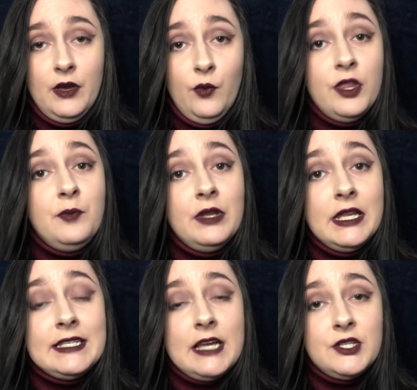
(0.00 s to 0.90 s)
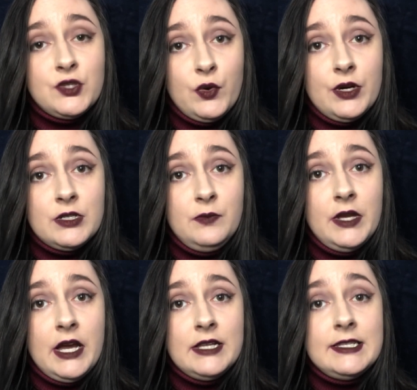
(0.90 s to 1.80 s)
with a police escort
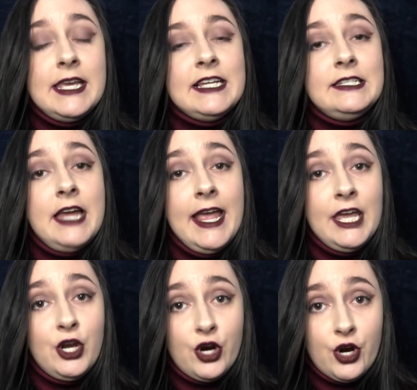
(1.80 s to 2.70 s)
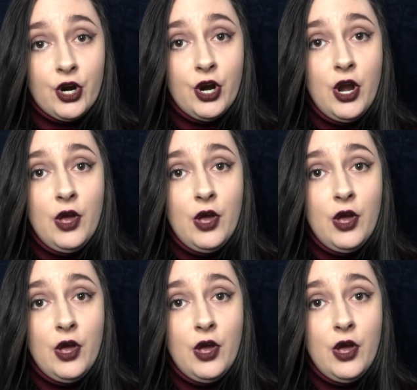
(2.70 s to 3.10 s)
because he had taken her